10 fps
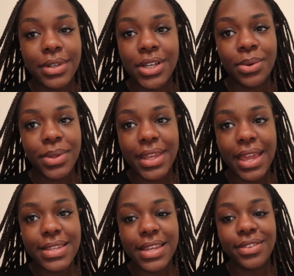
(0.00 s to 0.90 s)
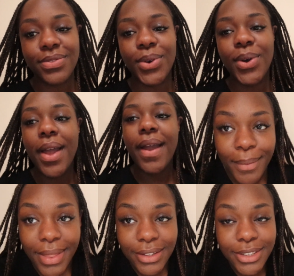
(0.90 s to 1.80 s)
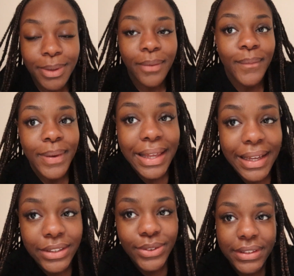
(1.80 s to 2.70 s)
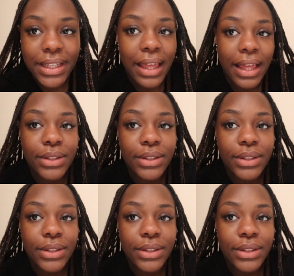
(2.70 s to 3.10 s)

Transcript: I don't know what the K stands for. But that should be really interesting.